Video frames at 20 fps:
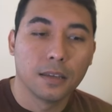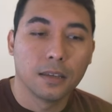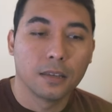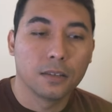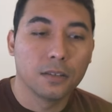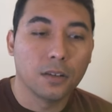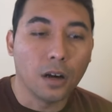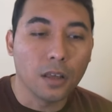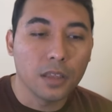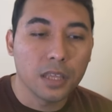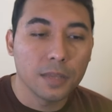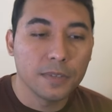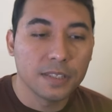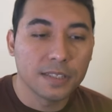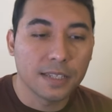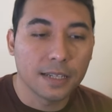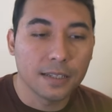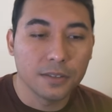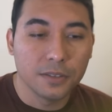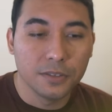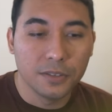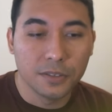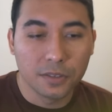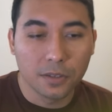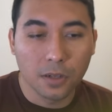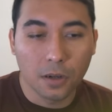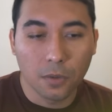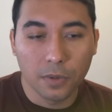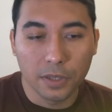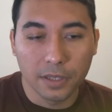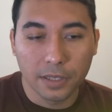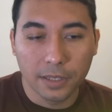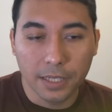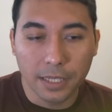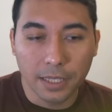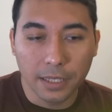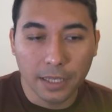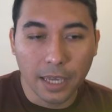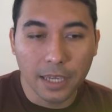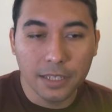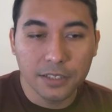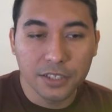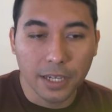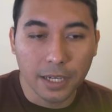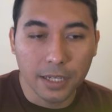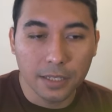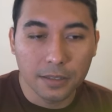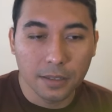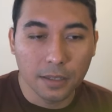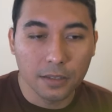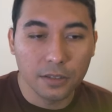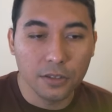Gotham decided to just go with king h8,